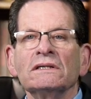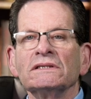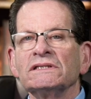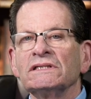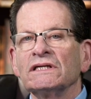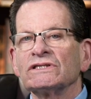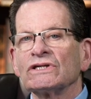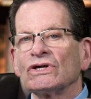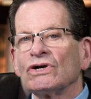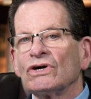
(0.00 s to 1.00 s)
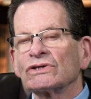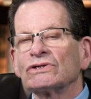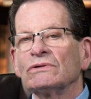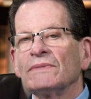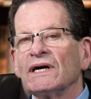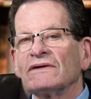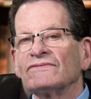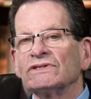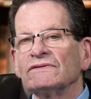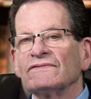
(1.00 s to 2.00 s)
since the long-term
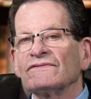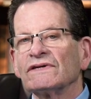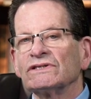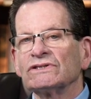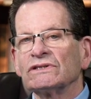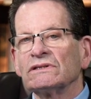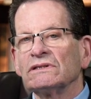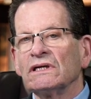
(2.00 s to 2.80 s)
average of inflation